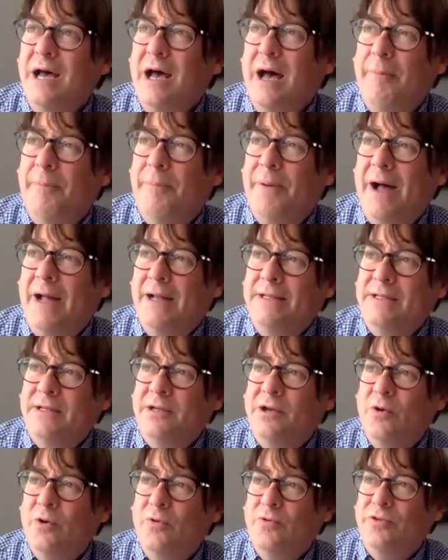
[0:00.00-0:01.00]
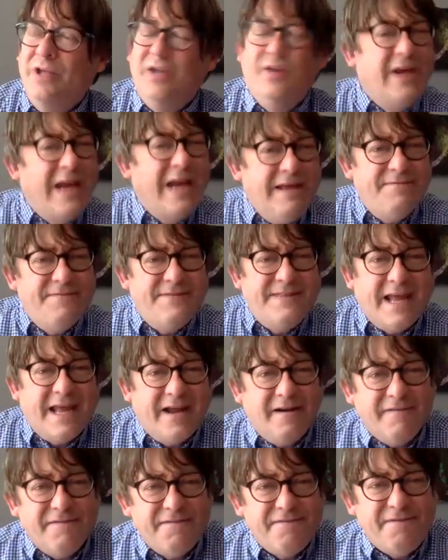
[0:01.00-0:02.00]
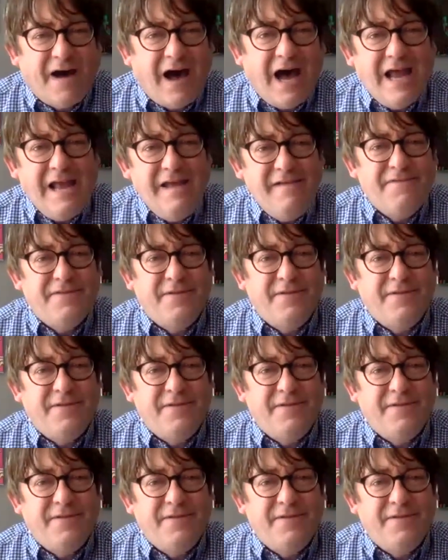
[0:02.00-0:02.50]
a band called the Gravedigger 5.